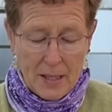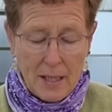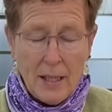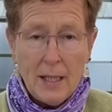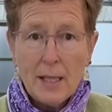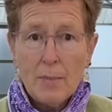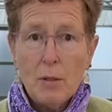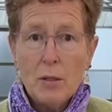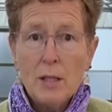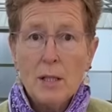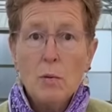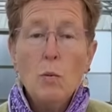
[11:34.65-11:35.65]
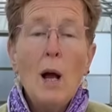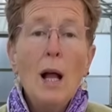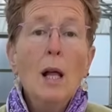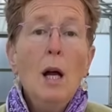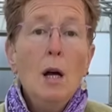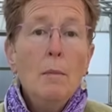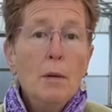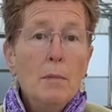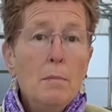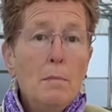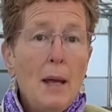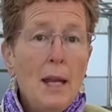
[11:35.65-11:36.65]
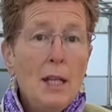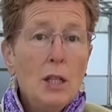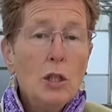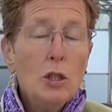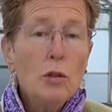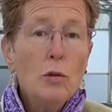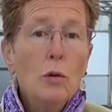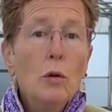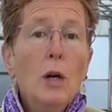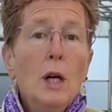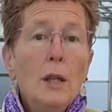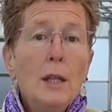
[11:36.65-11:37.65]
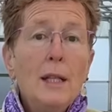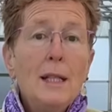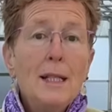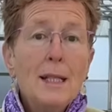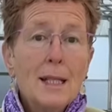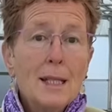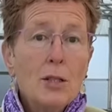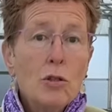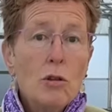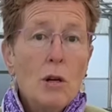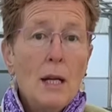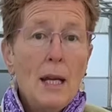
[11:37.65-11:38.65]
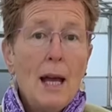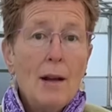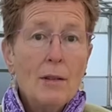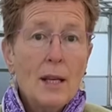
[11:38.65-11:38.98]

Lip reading: sunnier spots as well, but make sure that it doesn't dry out.